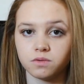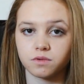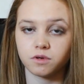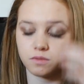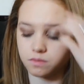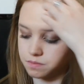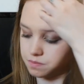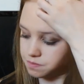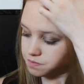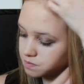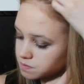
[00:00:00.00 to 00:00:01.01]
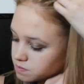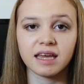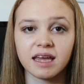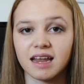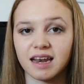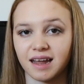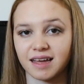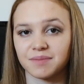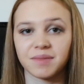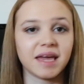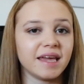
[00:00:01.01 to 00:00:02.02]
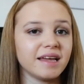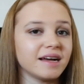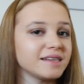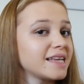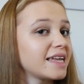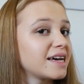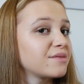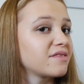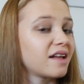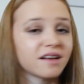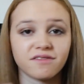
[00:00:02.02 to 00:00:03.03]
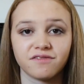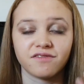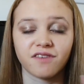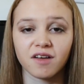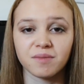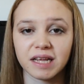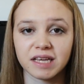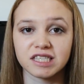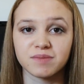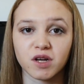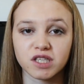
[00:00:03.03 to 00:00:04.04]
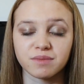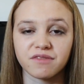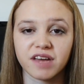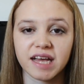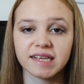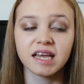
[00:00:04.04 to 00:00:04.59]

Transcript: Ooh. Like me, I say that with like 5 million spots on my face.